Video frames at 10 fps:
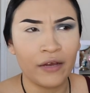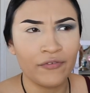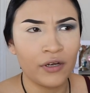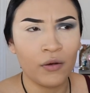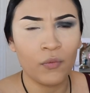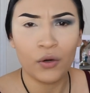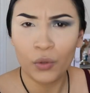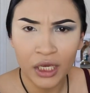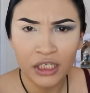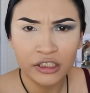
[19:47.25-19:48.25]
I forgot what
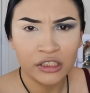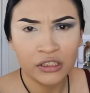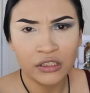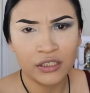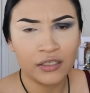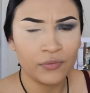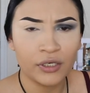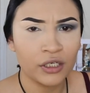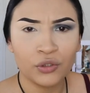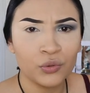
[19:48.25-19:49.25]
occasion that they were
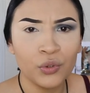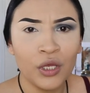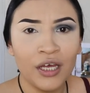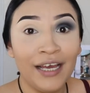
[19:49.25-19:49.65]
gonna do.